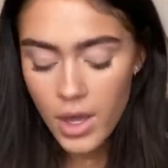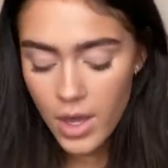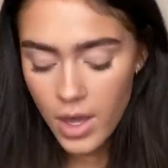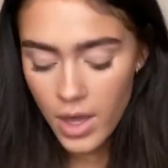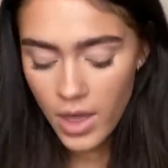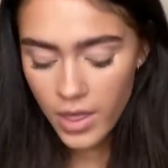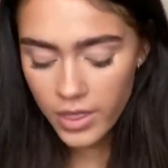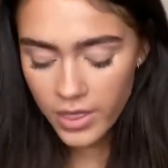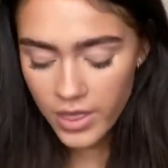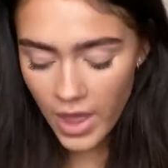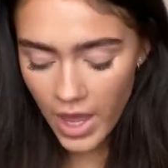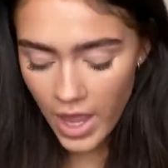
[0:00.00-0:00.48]

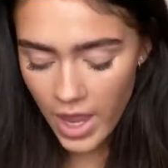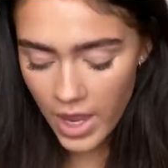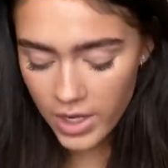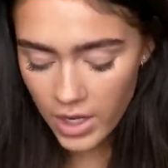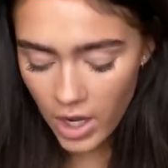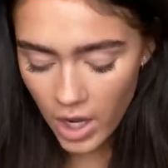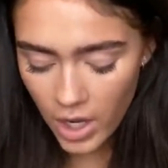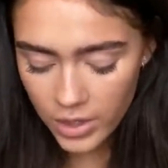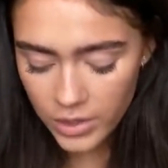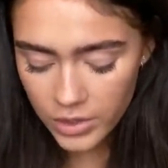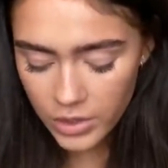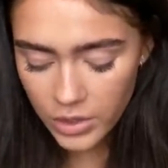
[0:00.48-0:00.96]
And then
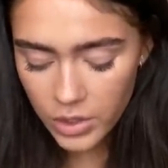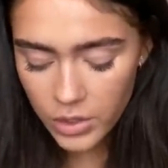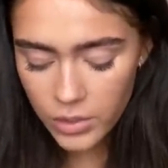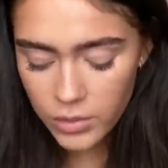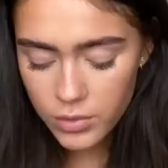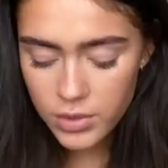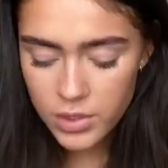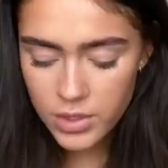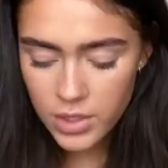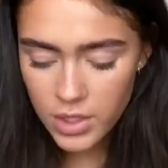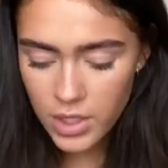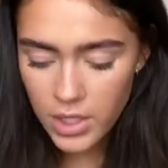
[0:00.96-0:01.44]
I use
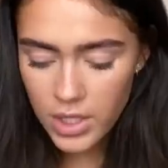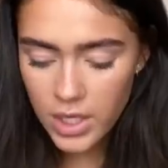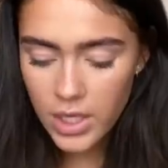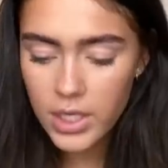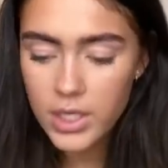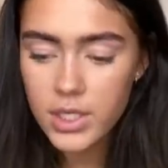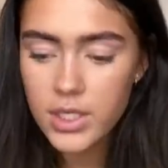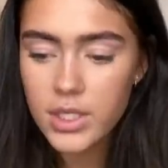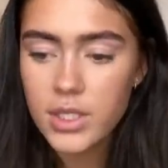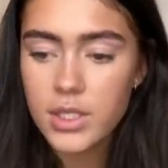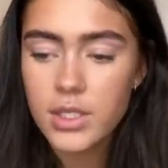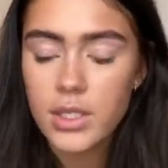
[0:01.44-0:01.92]

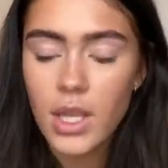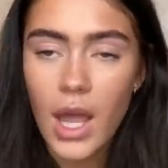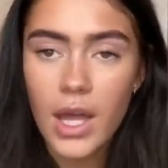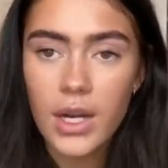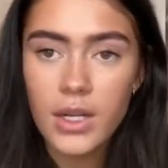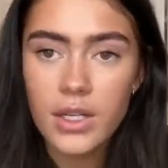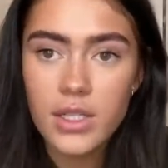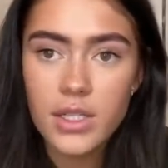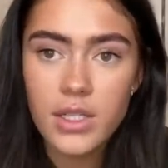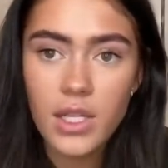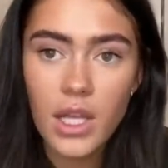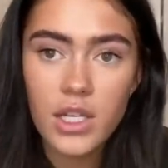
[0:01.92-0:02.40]
this
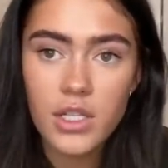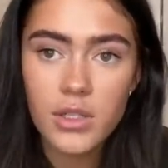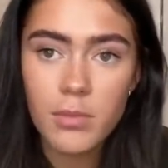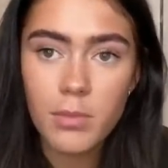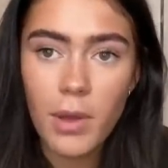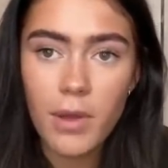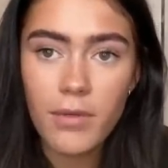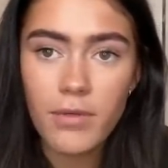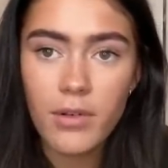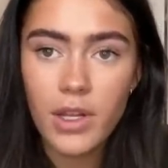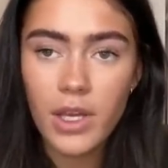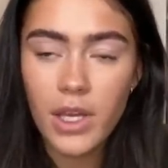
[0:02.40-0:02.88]
Anastasia
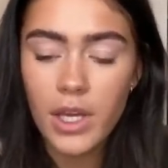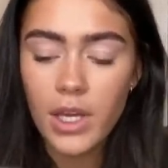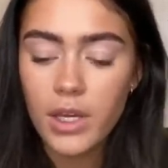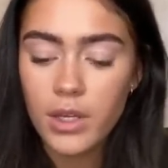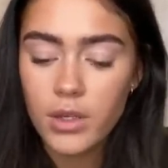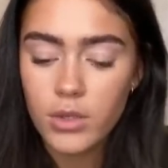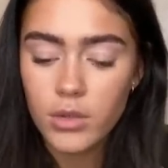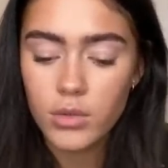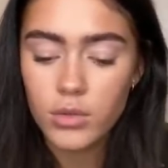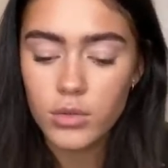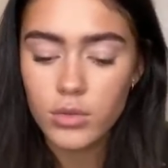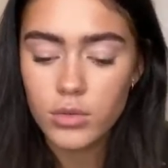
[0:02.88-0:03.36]
Beverly
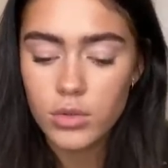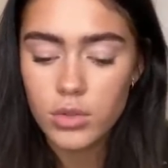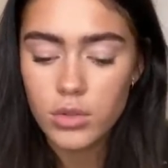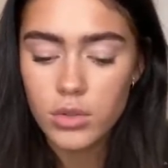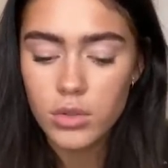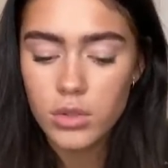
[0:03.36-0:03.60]
Hills